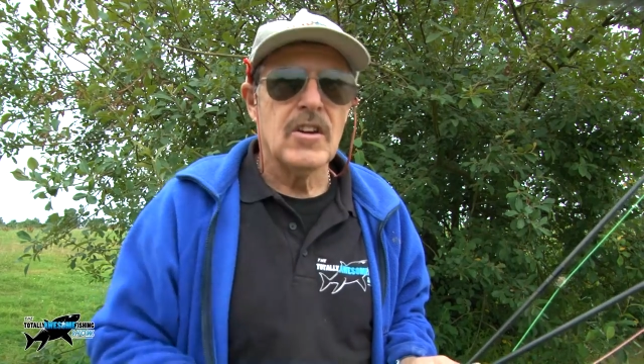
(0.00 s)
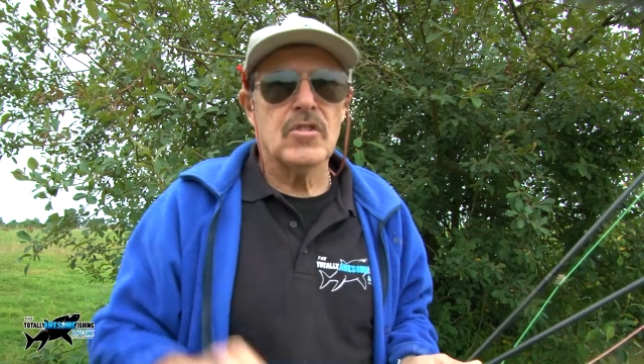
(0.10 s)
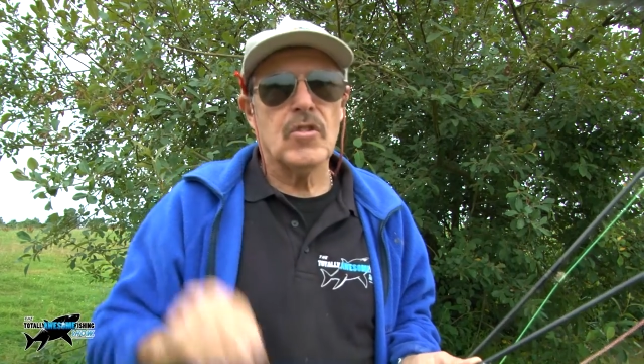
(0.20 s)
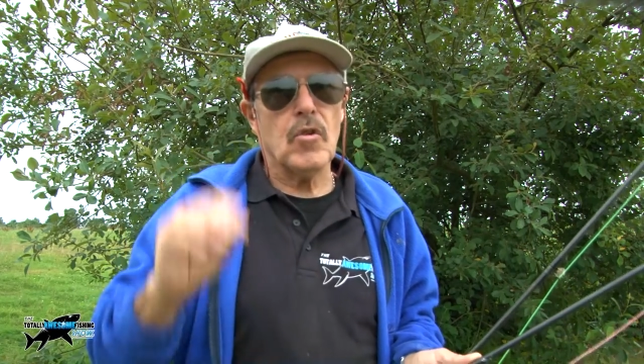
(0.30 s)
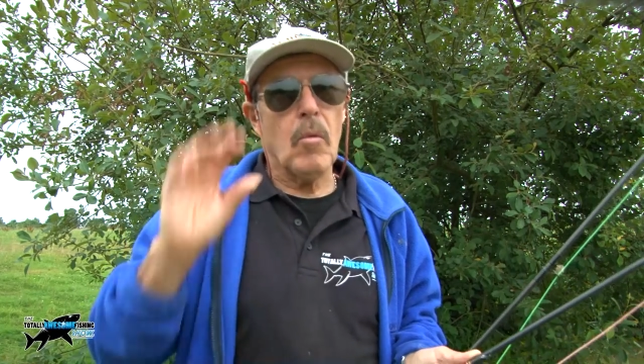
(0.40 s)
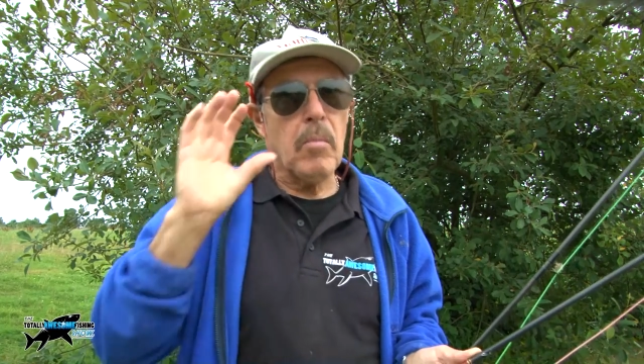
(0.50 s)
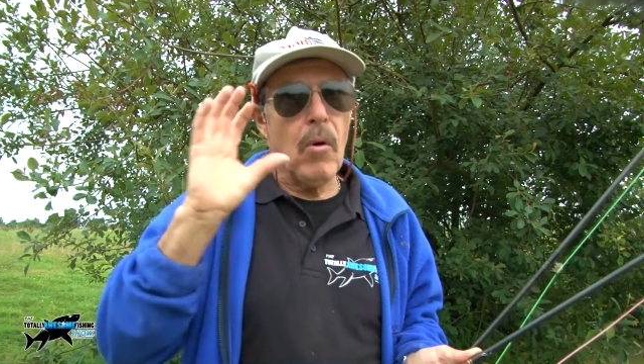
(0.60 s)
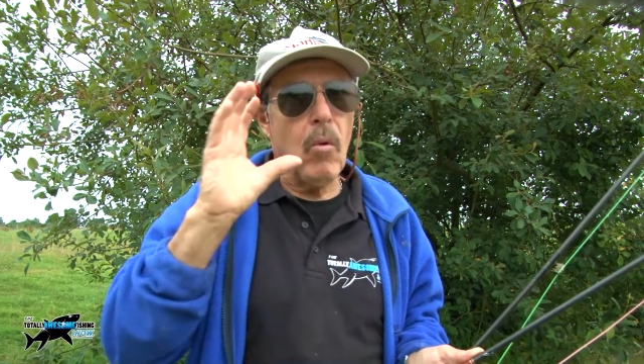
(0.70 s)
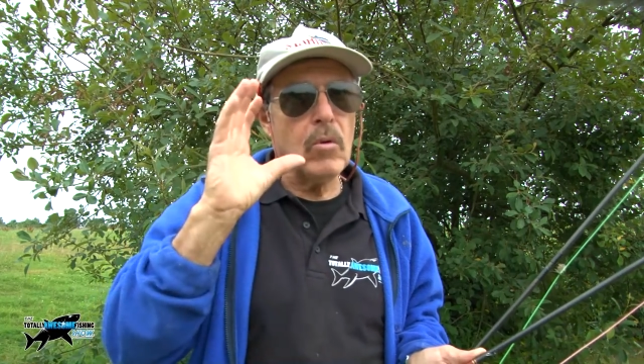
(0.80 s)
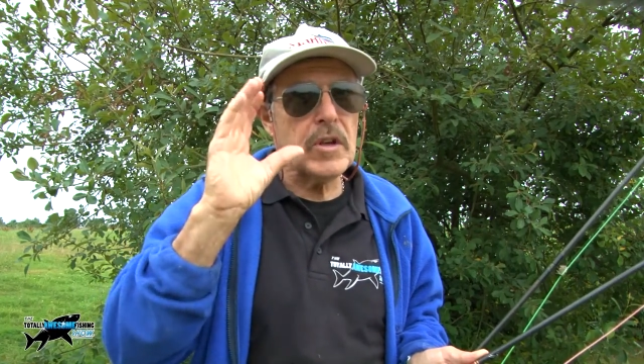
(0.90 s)
So you're
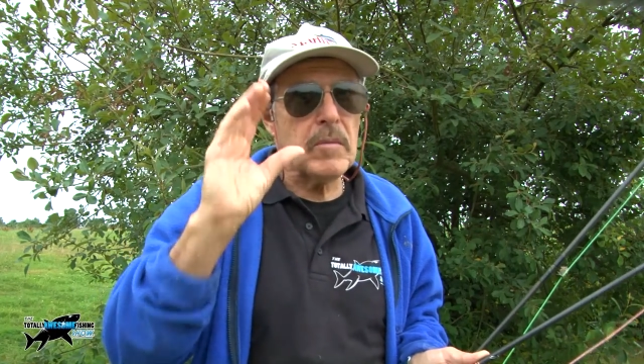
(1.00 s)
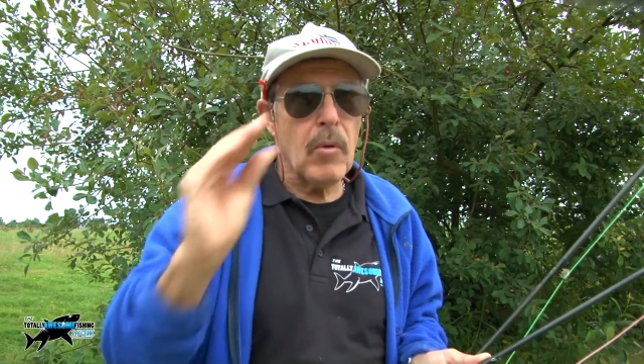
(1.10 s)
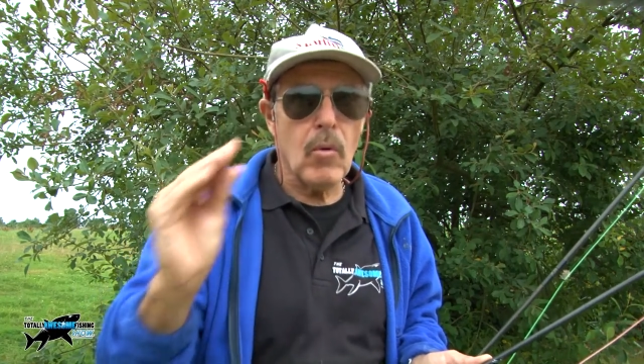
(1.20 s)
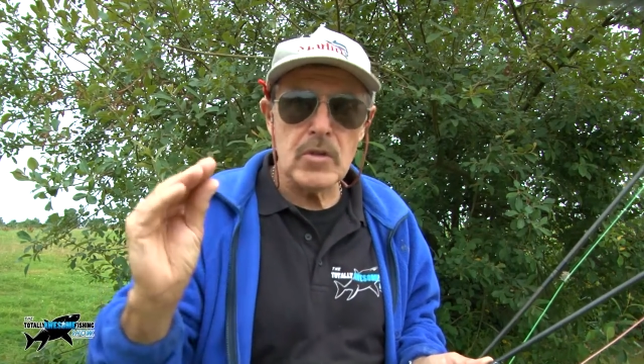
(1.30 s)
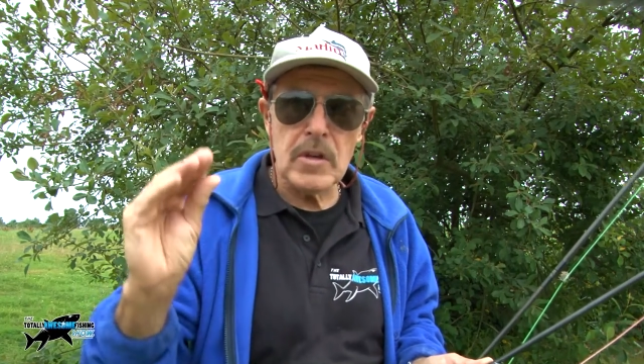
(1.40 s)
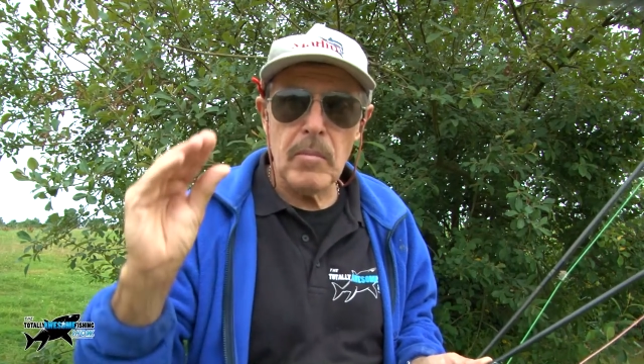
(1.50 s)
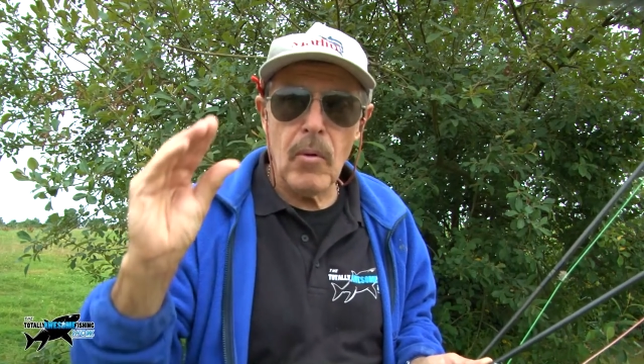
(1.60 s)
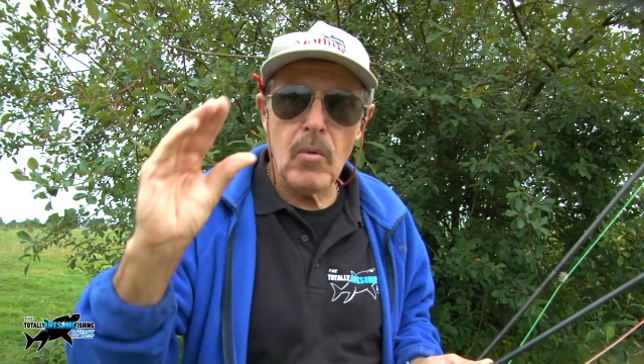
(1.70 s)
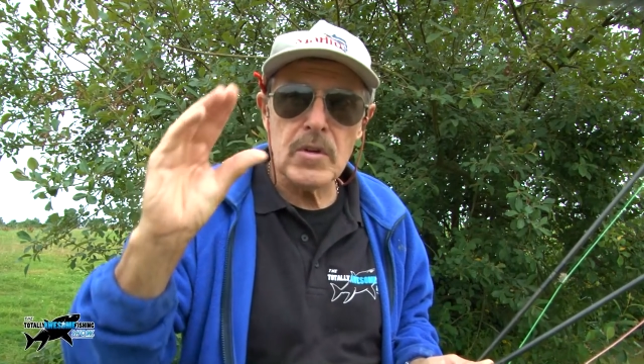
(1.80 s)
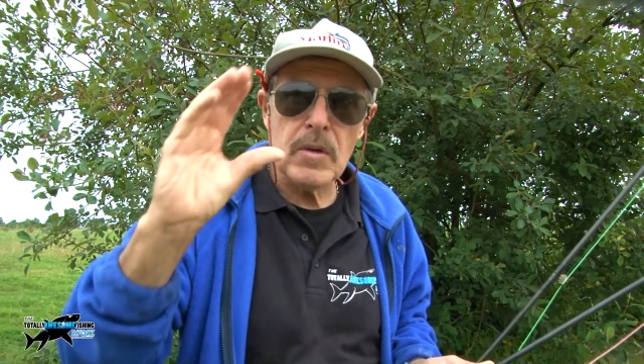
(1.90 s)
pausing, pausing,
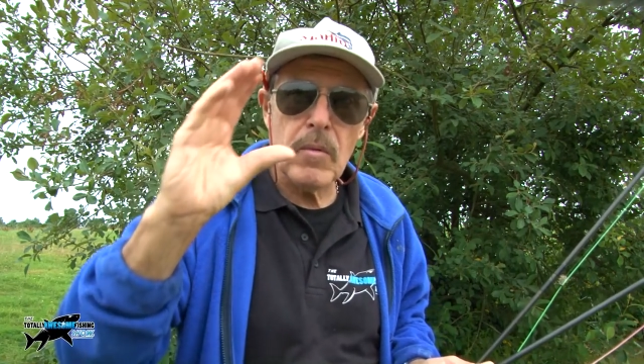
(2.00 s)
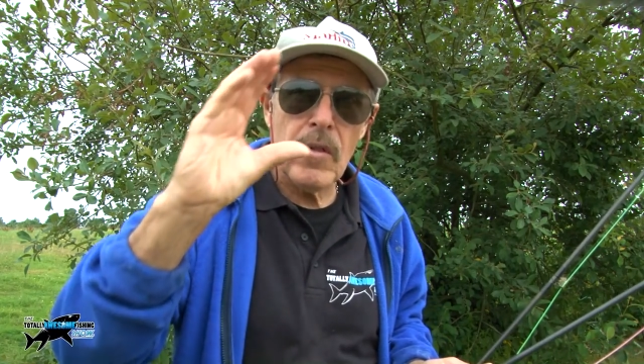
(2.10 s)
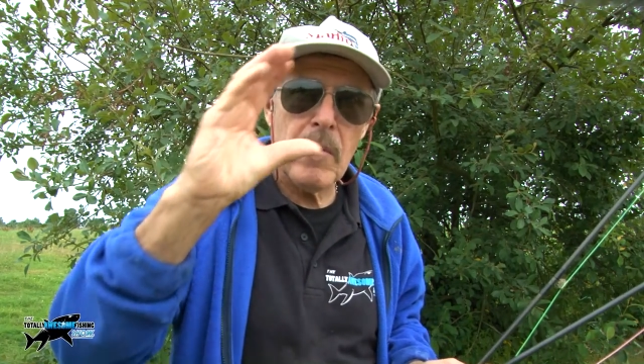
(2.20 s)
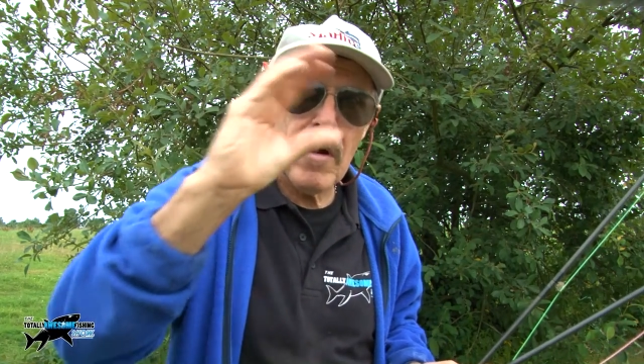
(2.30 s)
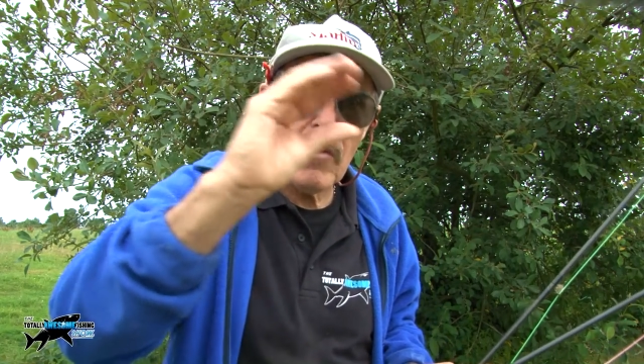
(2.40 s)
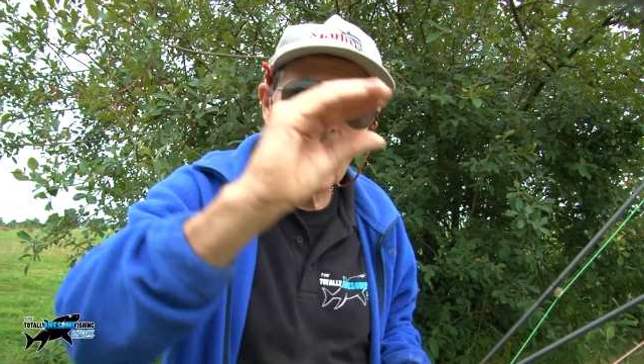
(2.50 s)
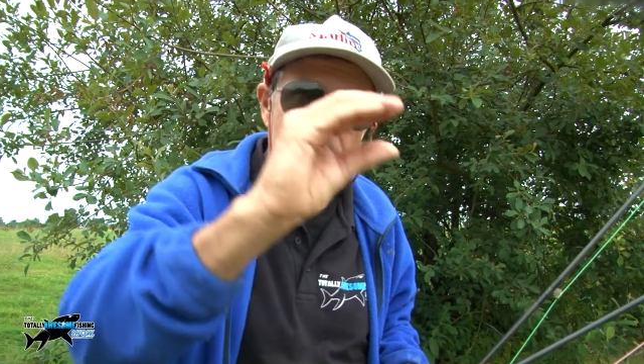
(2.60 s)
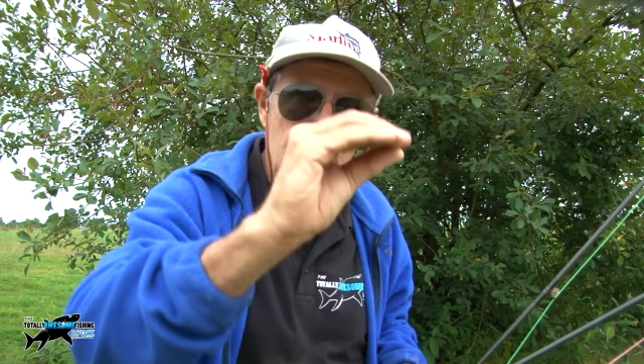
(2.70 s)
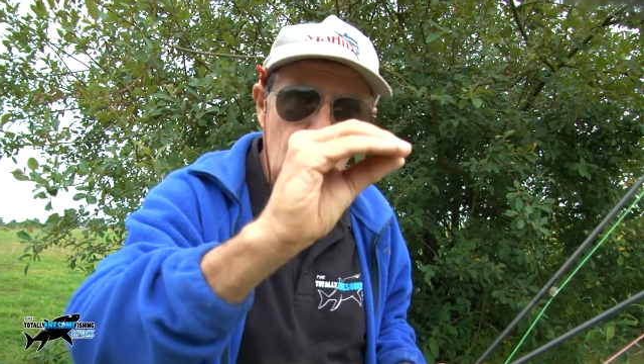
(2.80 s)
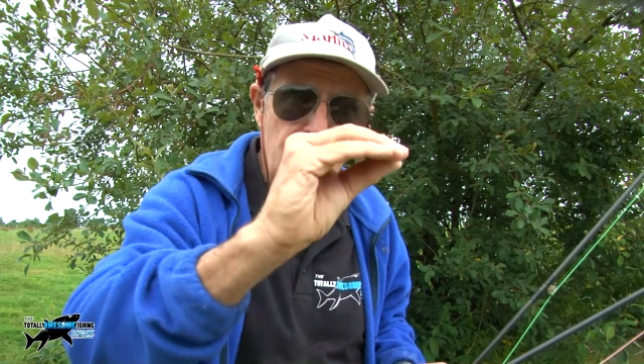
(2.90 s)
pausing while the mouth
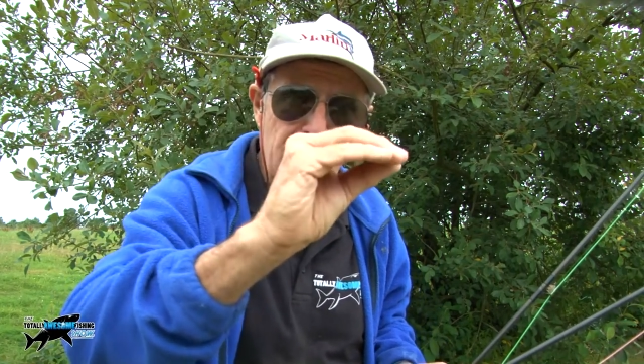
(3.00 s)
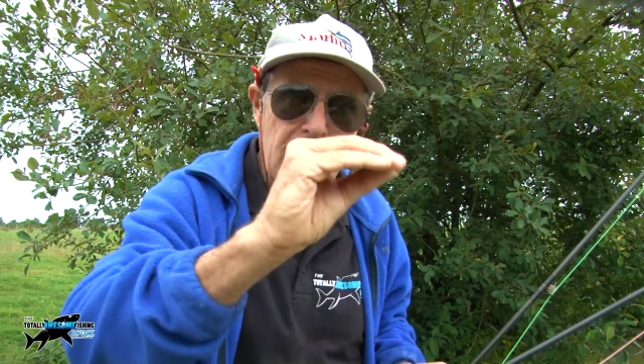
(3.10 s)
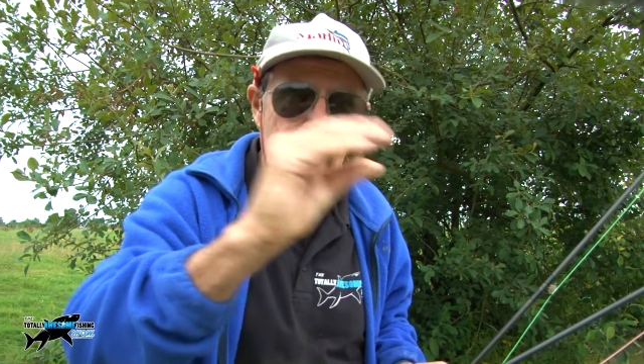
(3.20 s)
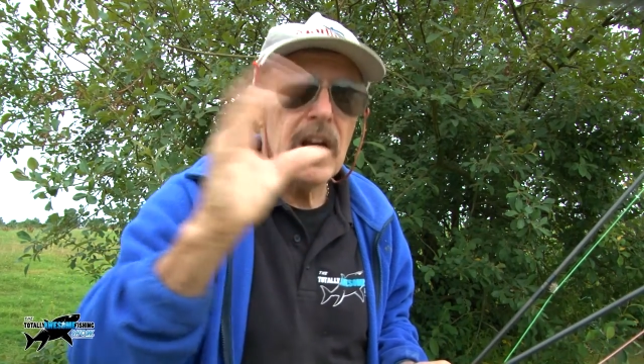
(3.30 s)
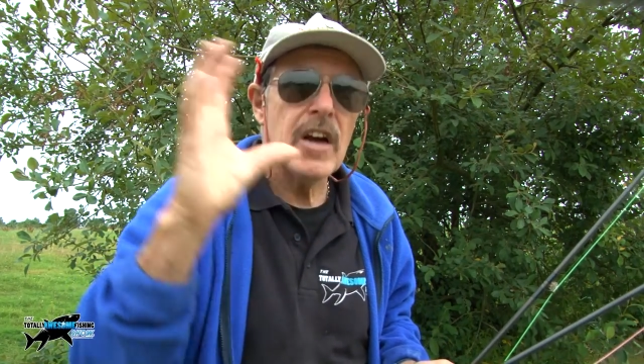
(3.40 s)
comes over it.